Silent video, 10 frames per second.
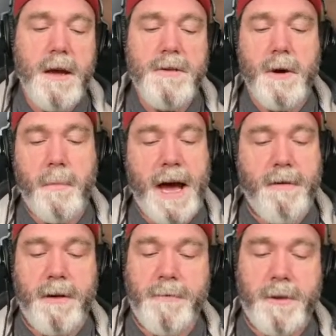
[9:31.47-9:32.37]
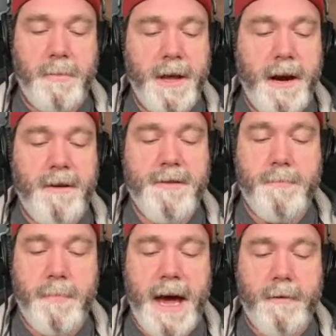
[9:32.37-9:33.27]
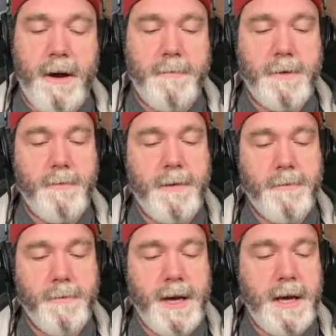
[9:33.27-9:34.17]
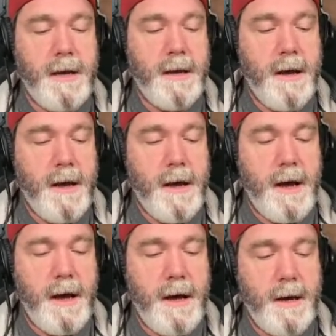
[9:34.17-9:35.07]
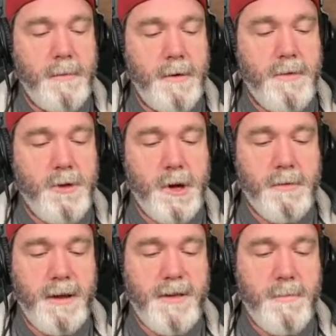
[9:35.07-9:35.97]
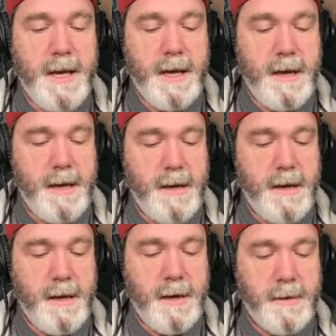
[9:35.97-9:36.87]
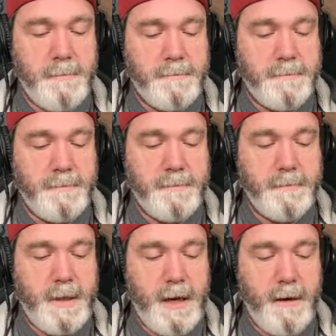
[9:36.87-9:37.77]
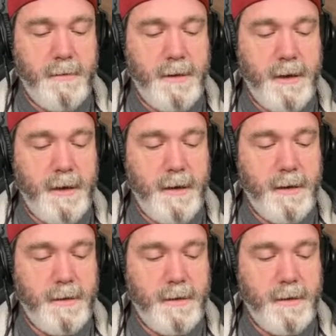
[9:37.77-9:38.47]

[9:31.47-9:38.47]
background for the players, background for the referee. Generally speaking, the